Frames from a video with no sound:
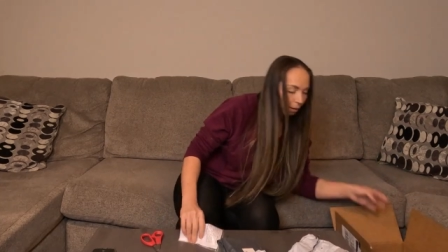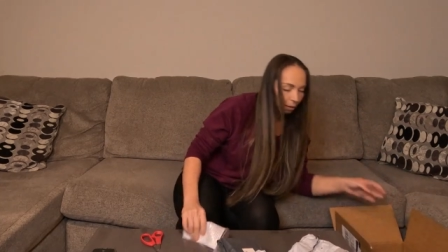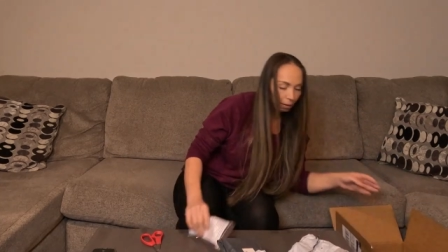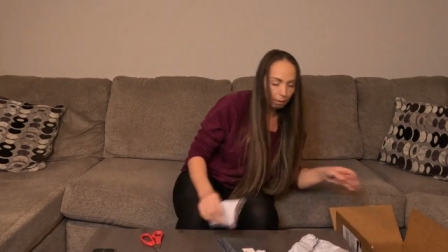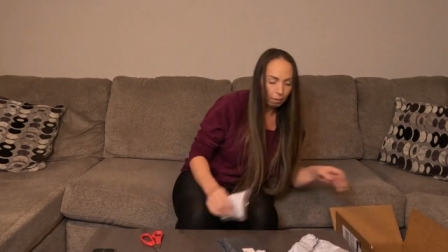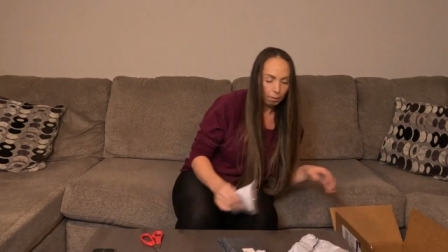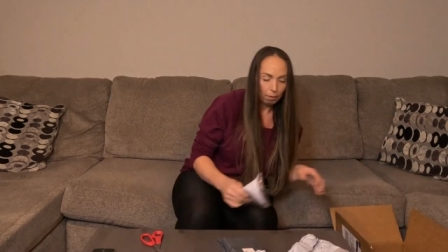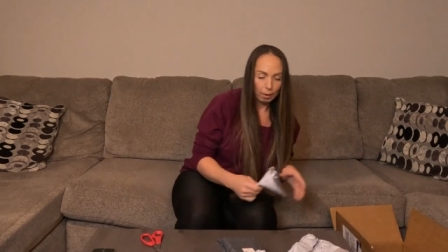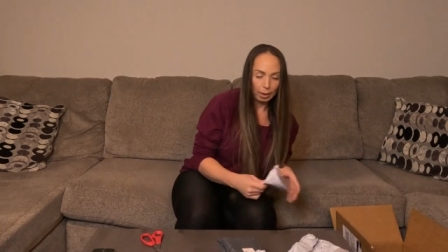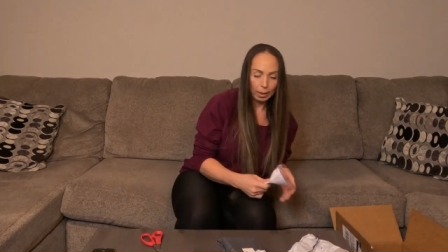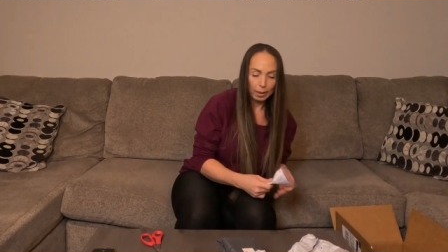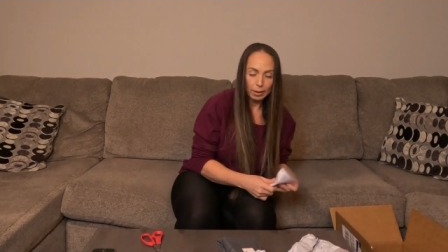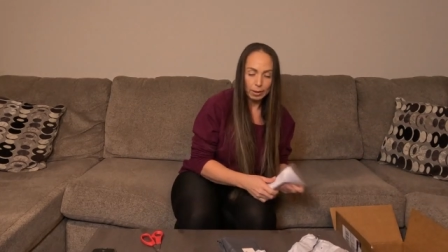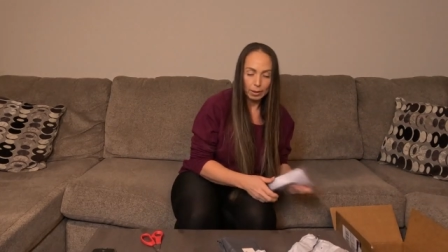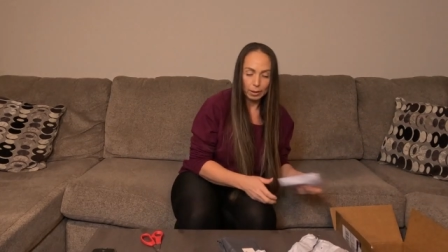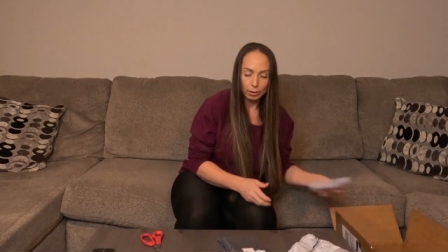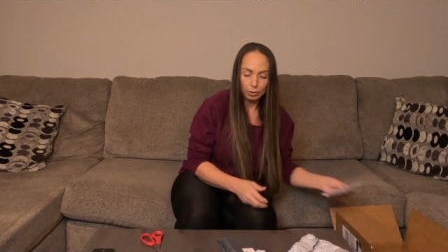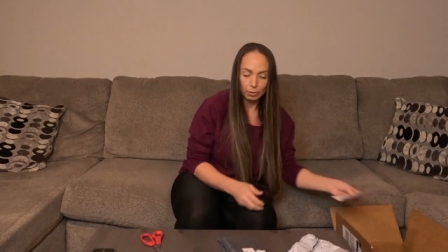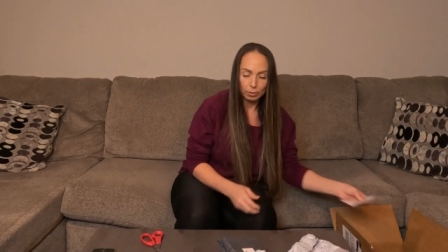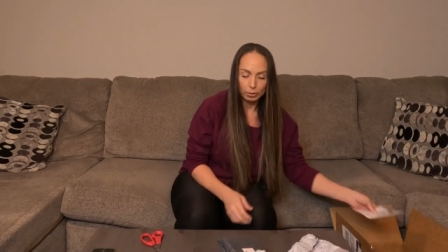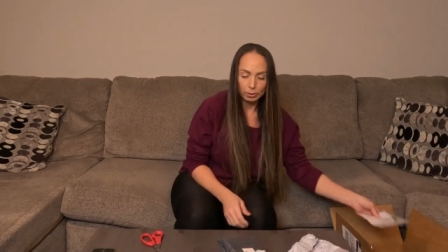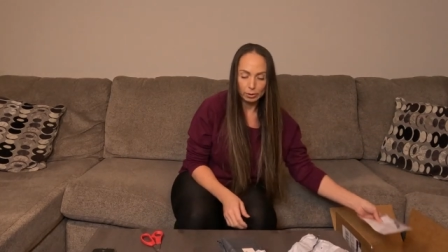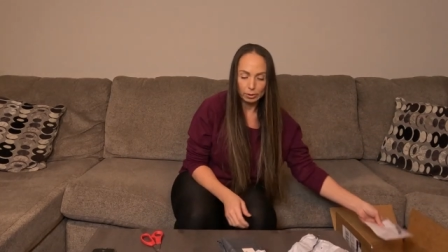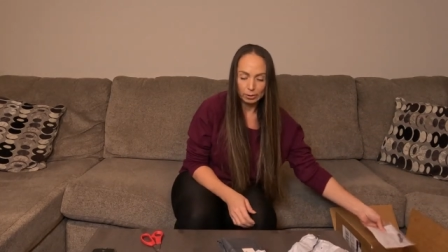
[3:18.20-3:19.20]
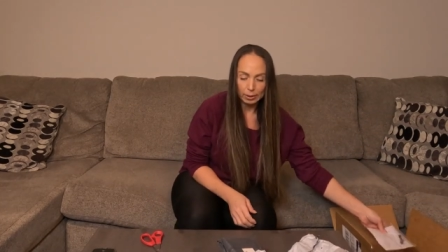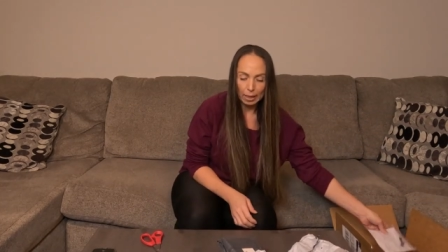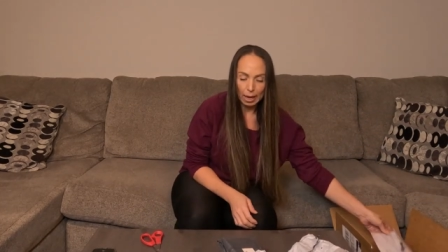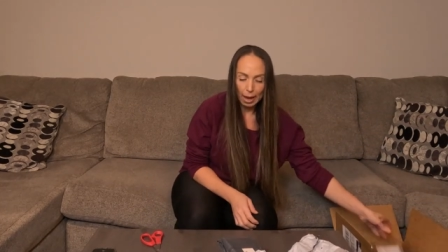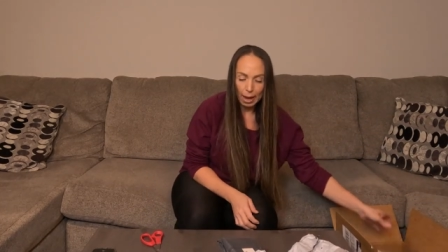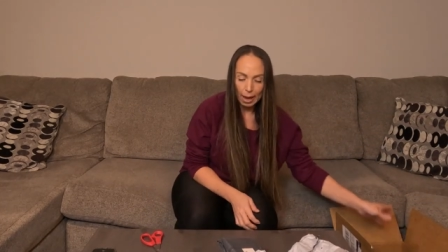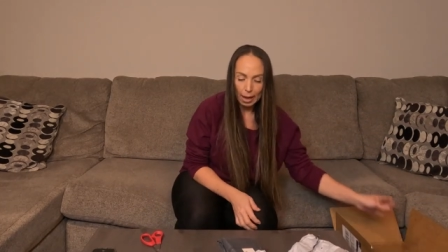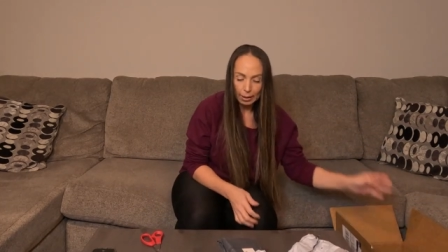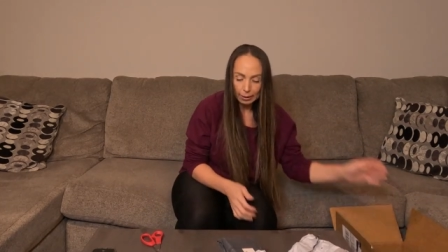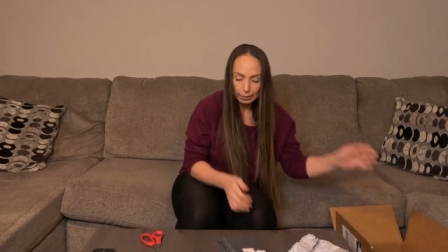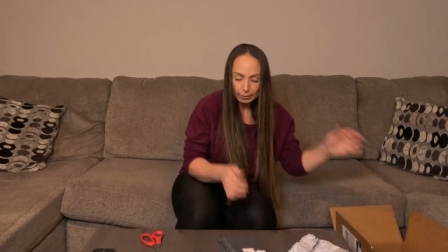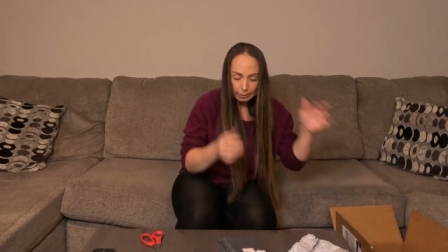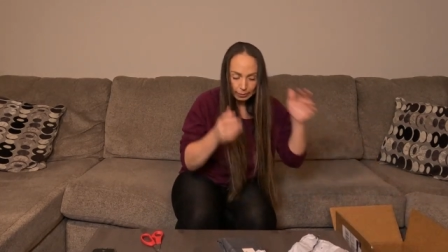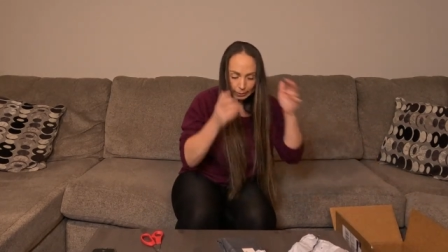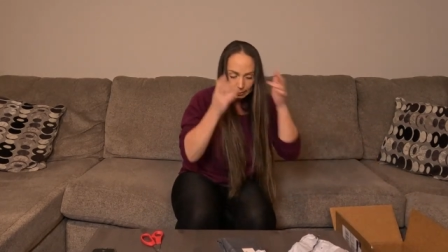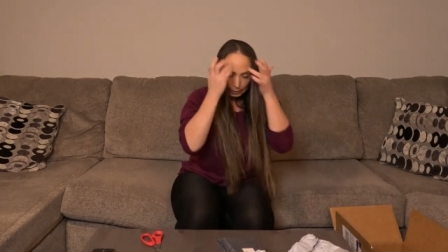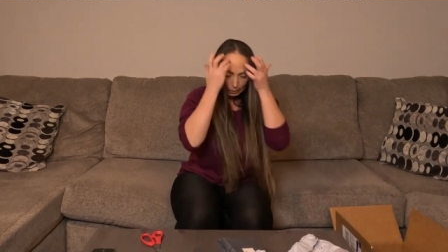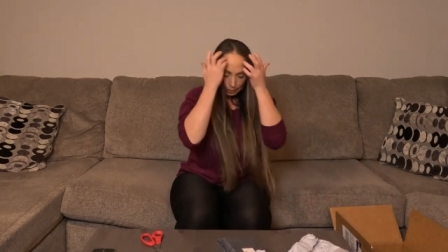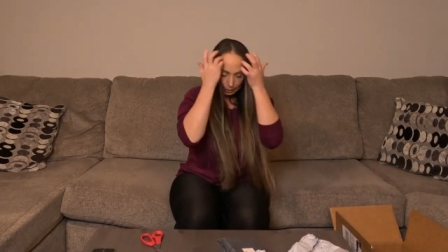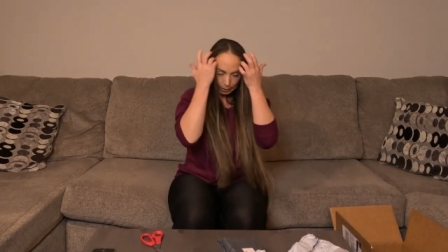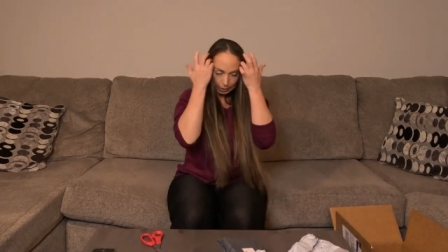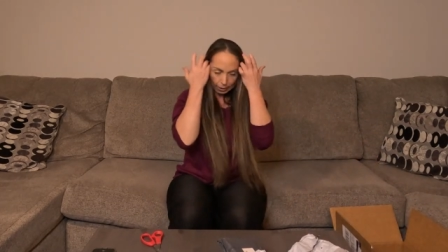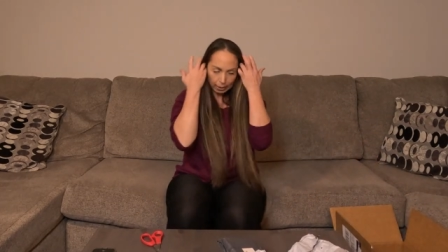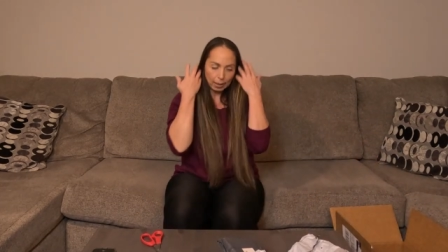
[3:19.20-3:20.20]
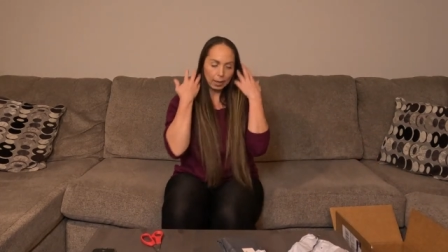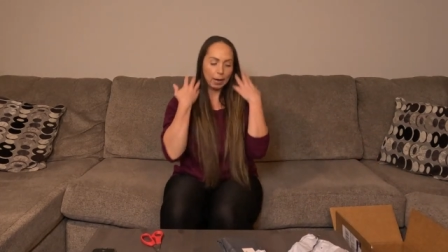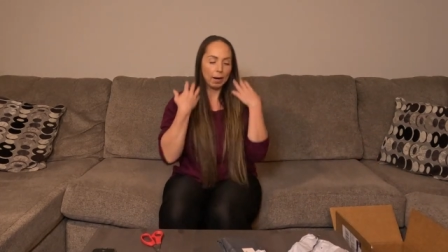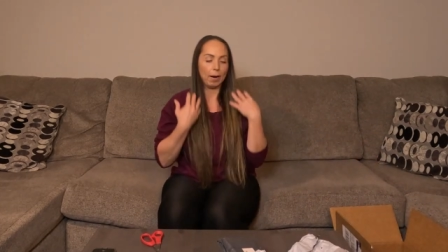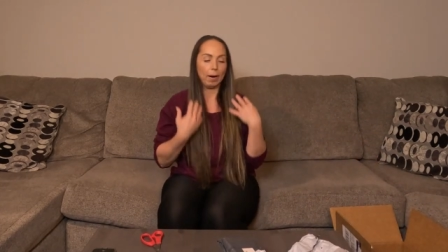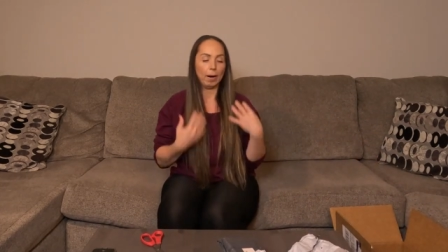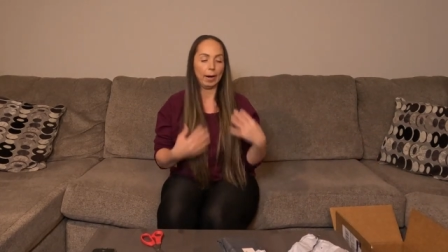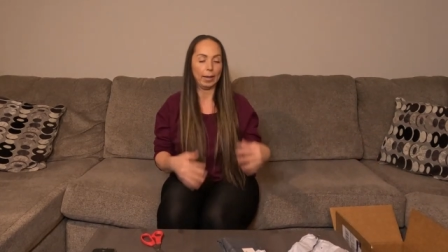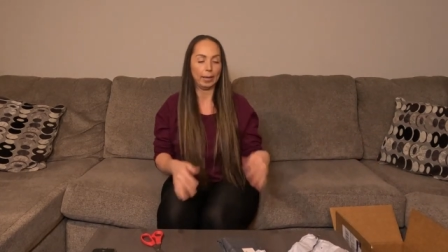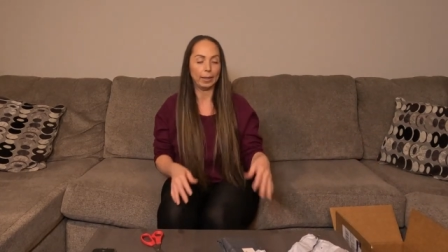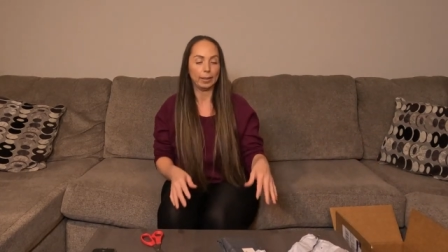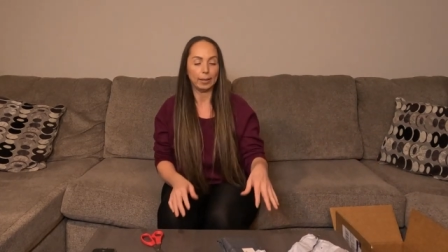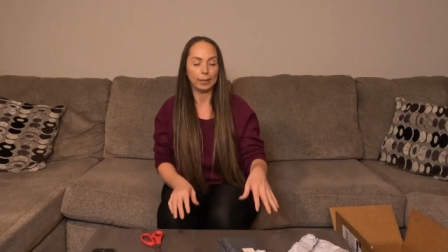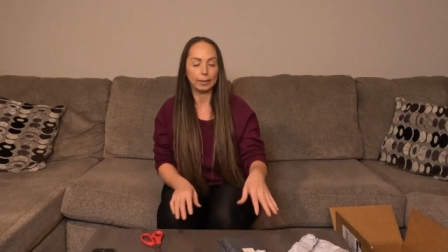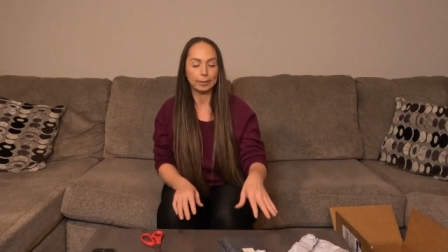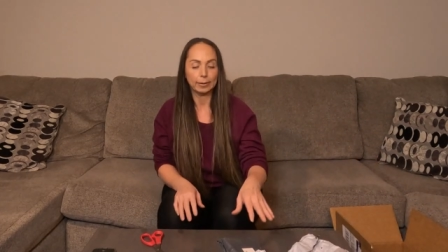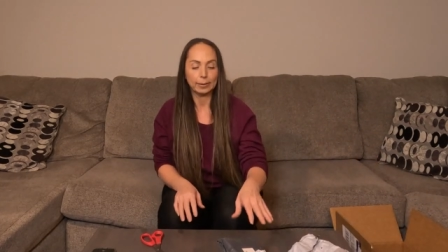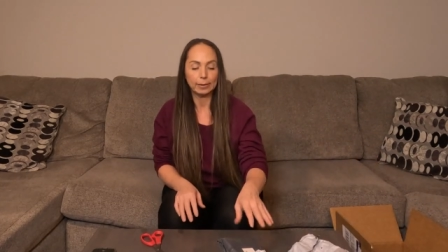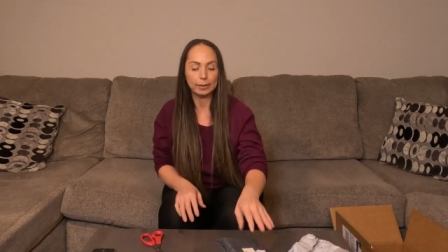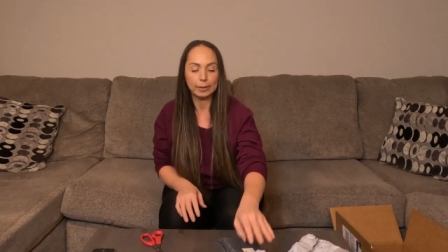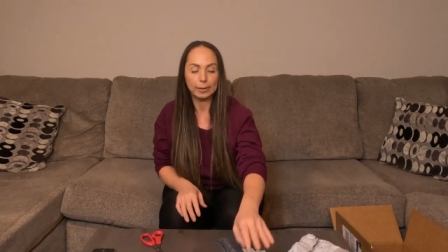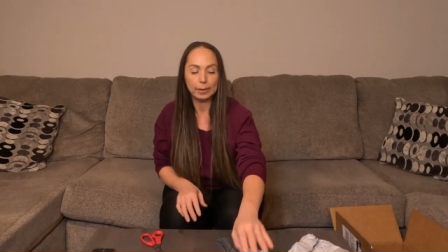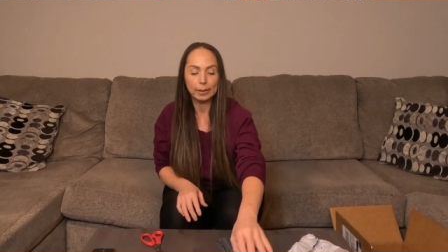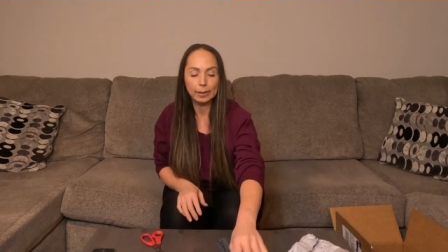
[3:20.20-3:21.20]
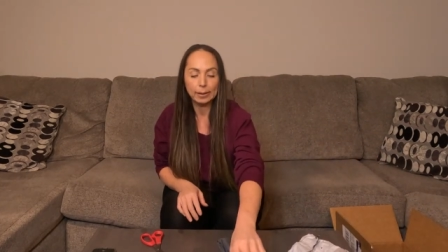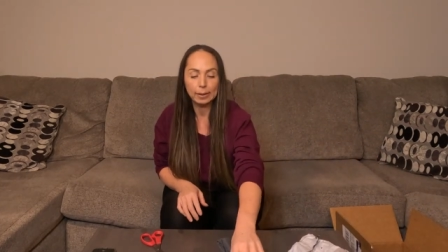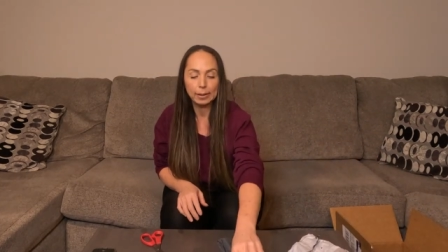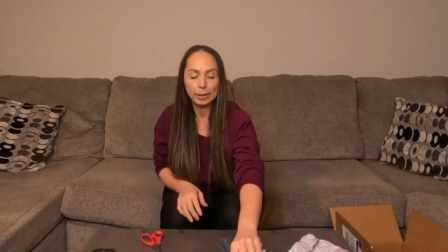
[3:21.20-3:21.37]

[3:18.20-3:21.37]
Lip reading: All right, there goes that. All right, let's see.